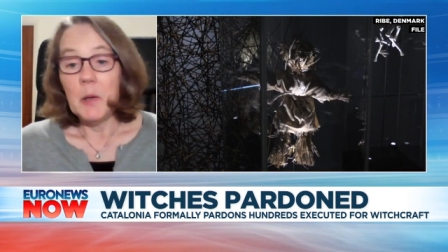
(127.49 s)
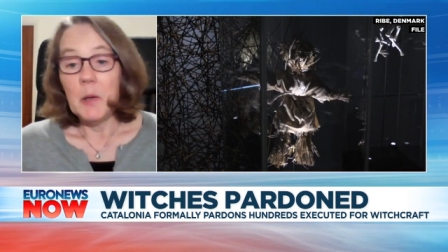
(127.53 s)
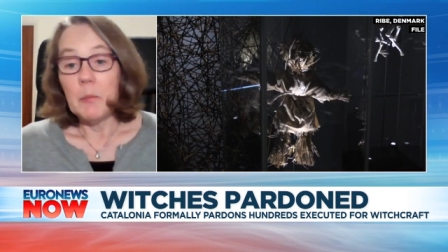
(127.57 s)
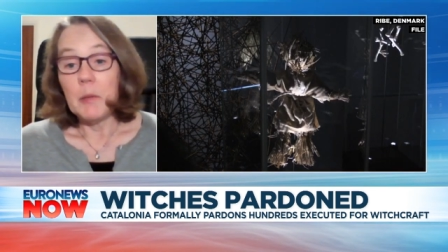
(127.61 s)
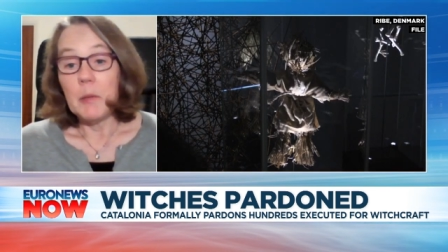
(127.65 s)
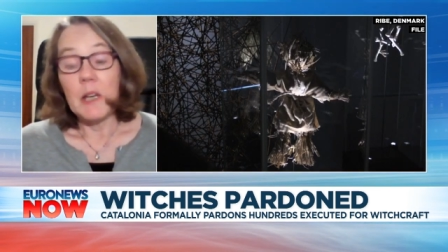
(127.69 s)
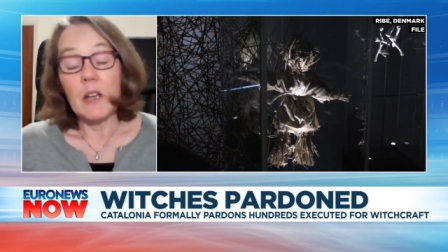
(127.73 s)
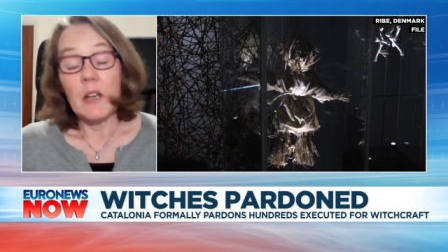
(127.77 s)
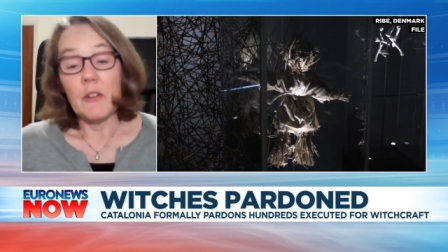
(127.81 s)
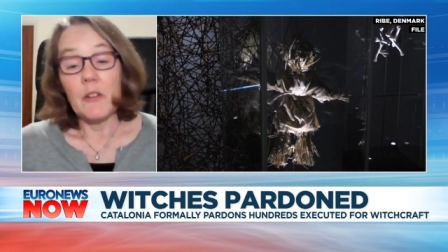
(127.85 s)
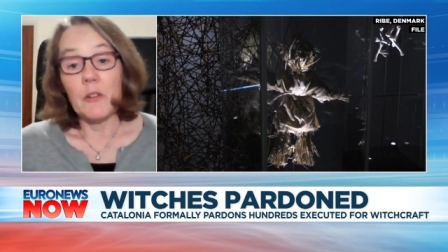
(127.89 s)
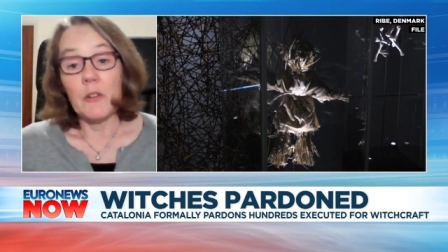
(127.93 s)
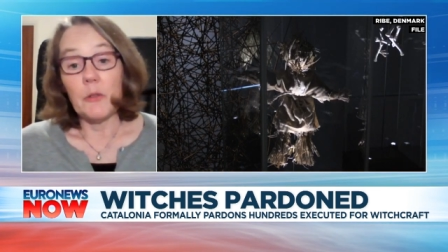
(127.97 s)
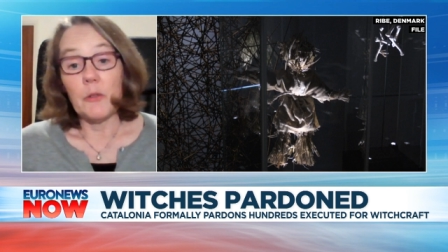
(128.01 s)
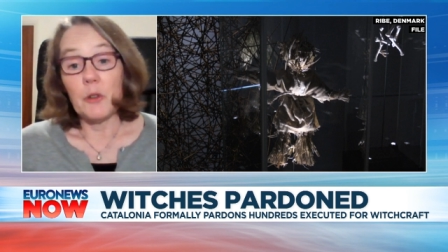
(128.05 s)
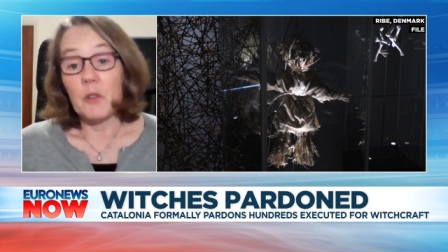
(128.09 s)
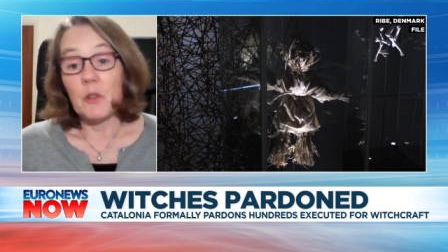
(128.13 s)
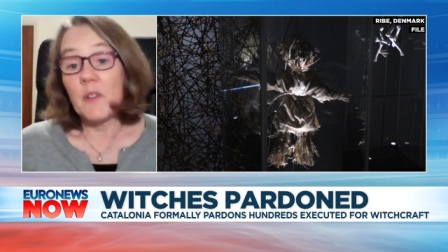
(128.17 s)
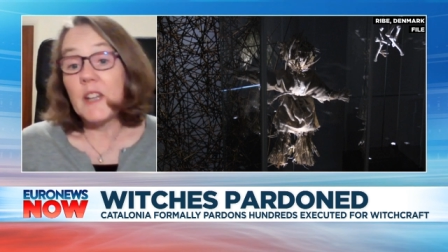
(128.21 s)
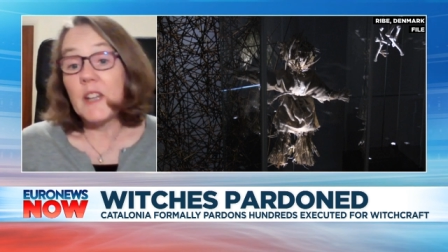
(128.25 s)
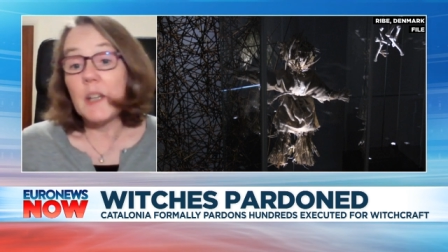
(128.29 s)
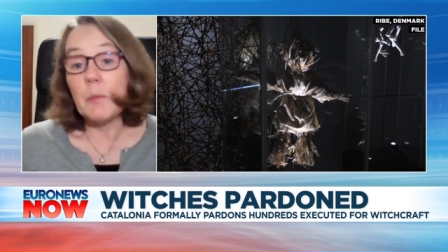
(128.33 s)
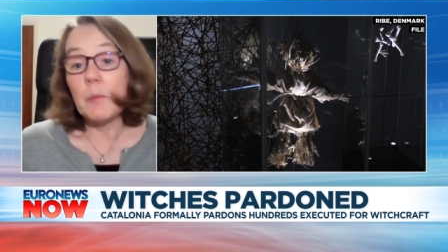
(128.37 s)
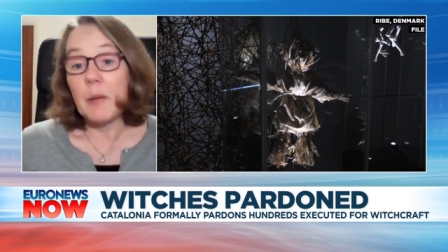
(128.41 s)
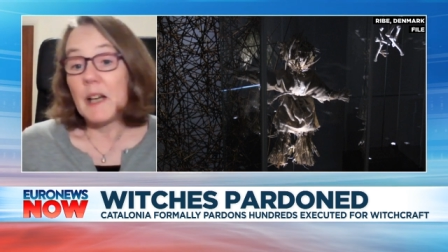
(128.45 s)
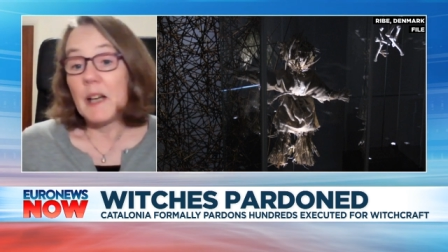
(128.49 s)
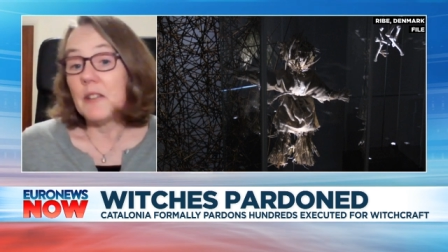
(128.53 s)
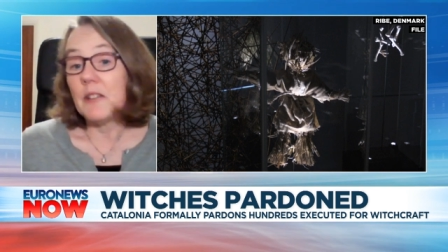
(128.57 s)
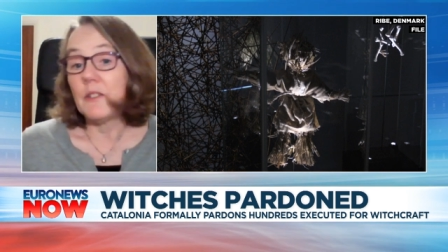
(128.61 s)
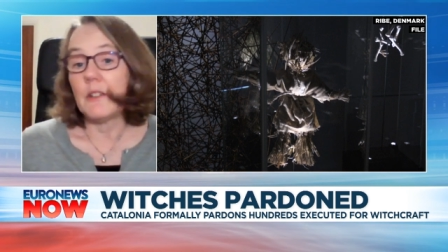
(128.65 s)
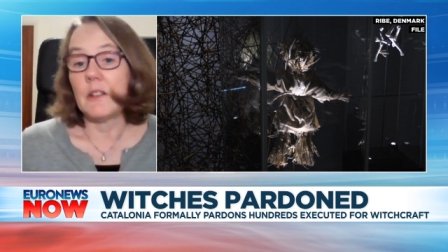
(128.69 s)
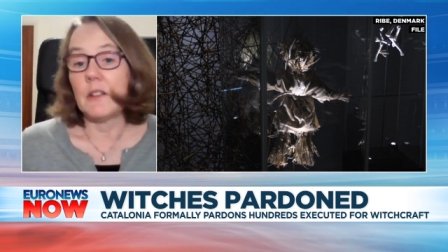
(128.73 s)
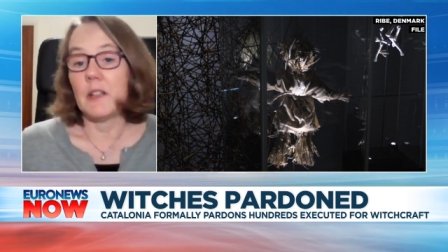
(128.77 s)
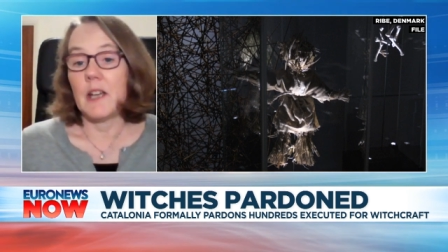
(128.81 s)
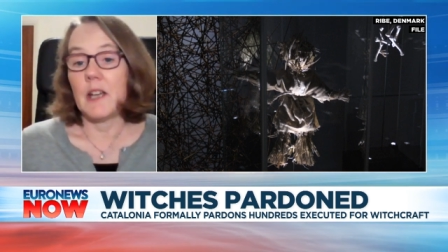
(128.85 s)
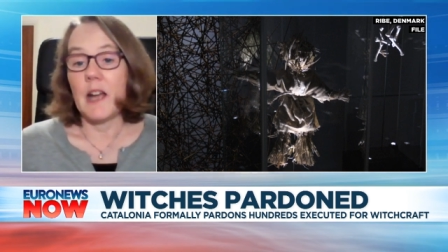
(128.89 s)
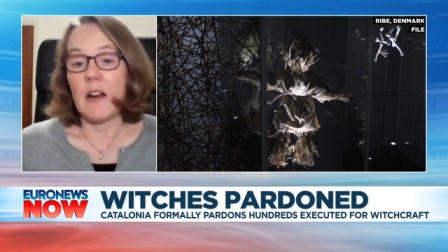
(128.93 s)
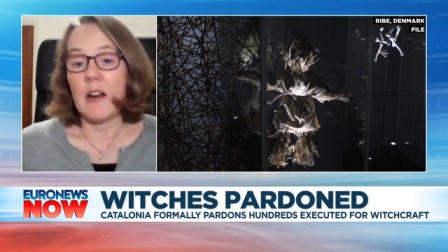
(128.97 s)
because of sort of
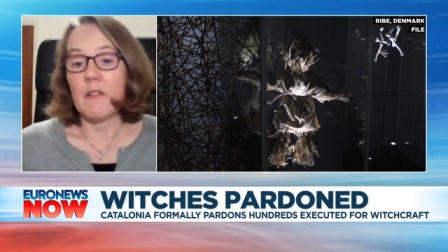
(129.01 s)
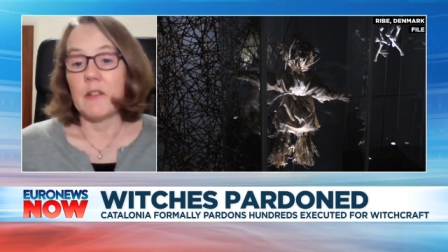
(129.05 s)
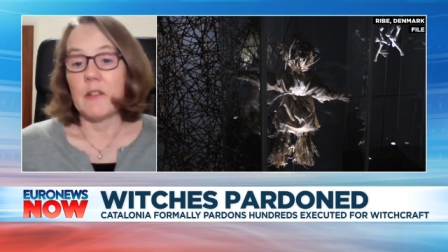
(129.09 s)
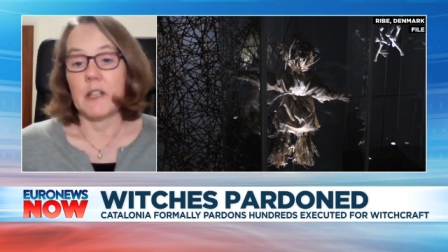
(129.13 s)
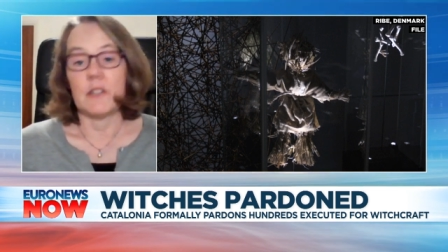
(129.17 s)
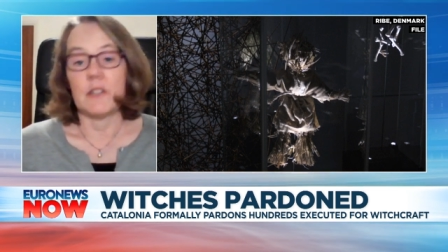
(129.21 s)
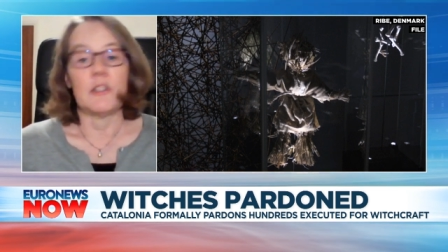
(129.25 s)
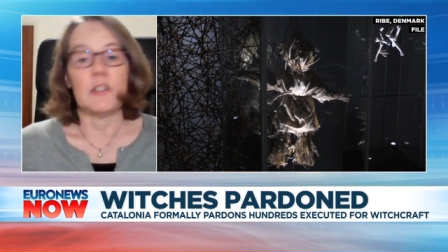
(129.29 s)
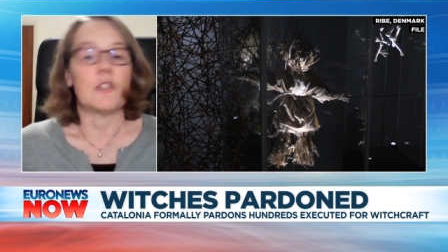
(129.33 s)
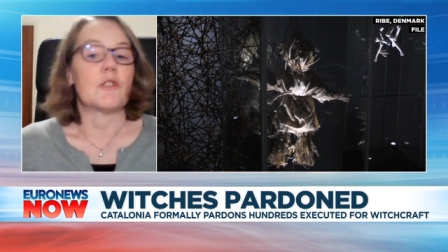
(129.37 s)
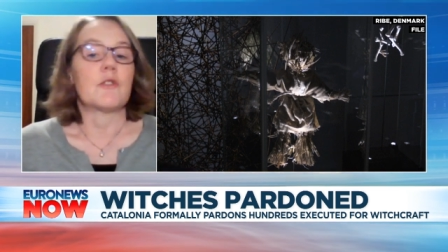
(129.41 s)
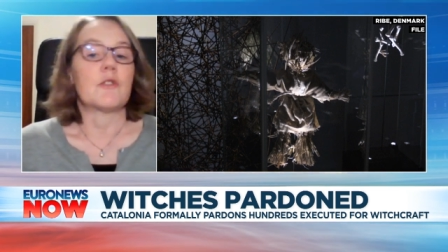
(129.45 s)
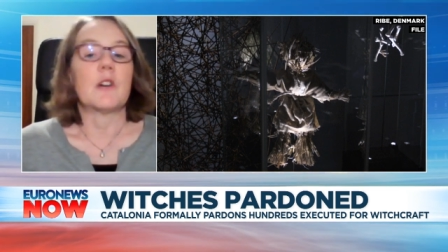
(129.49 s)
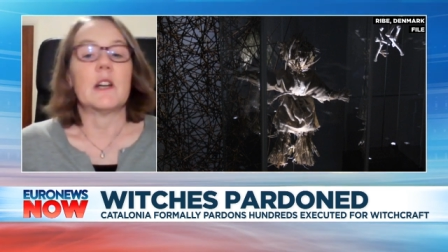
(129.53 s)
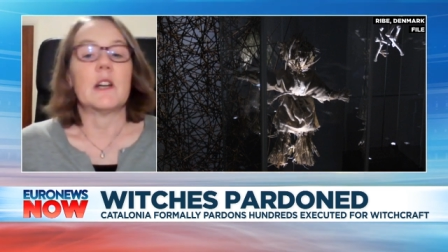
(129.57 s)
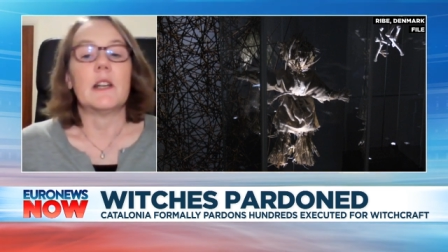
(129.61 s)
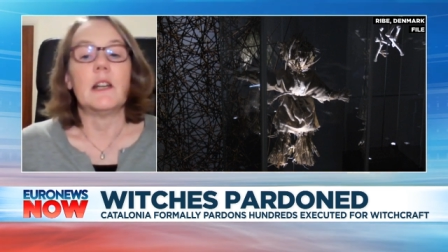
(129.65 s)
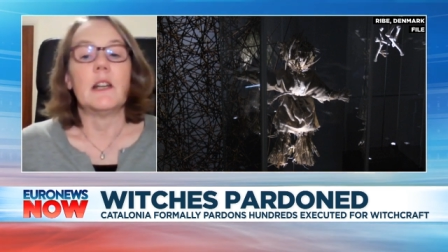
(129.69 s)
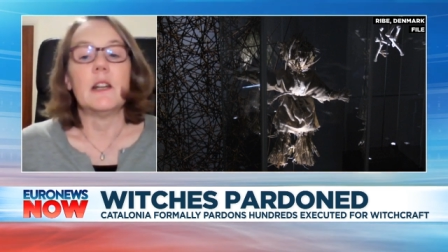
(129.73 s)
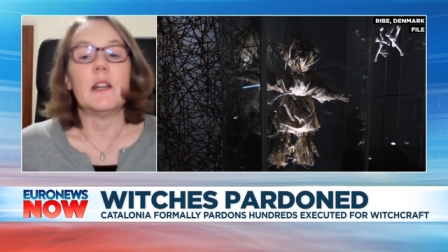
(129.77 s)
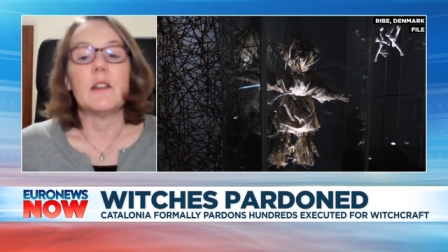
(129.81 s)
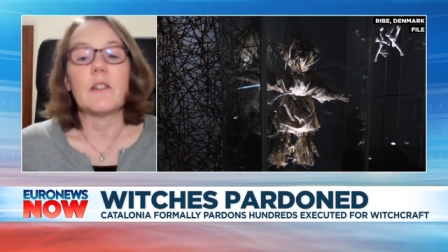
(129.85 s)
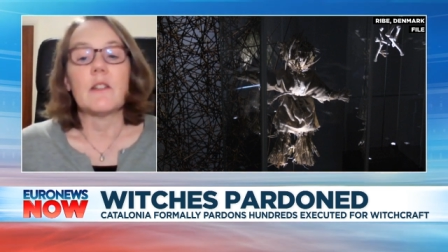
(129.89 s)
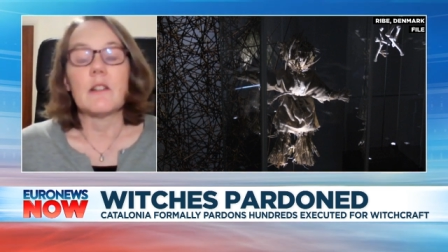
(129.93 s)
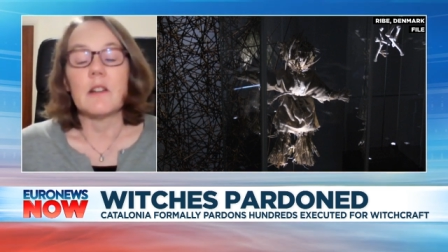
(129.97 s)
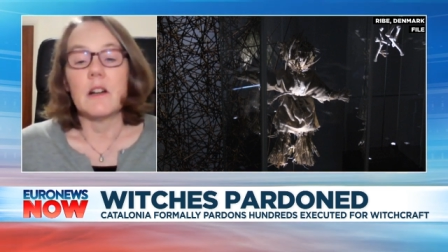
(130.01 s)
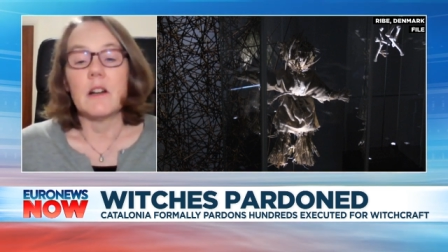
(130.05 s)
independent character traits